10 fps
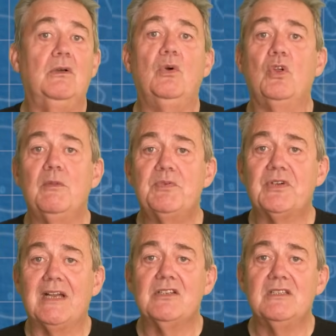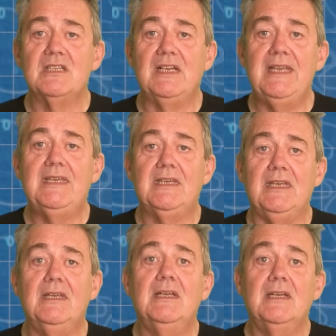All abstractions are
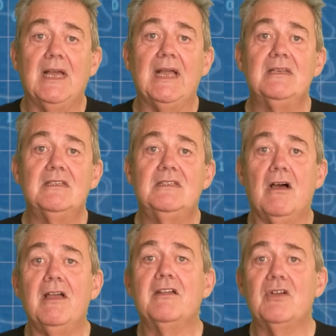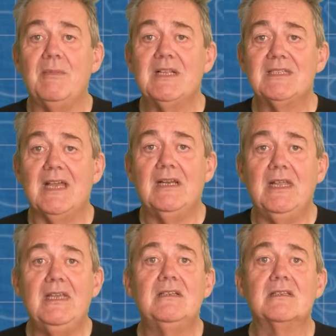leaky, and diagramming
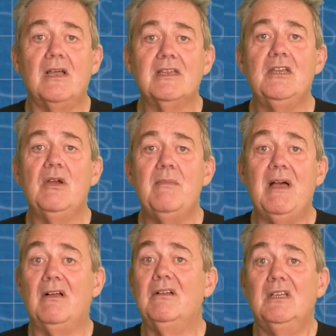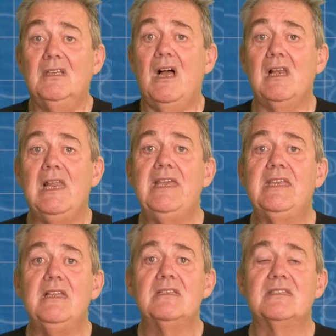techniques like UML are
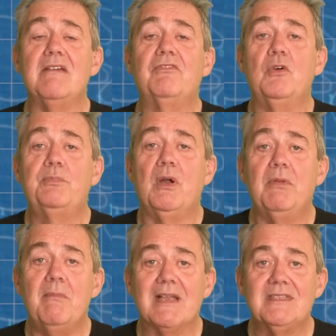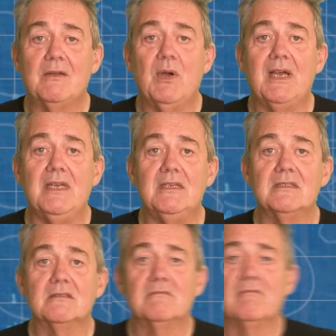leaky in several problematic ways.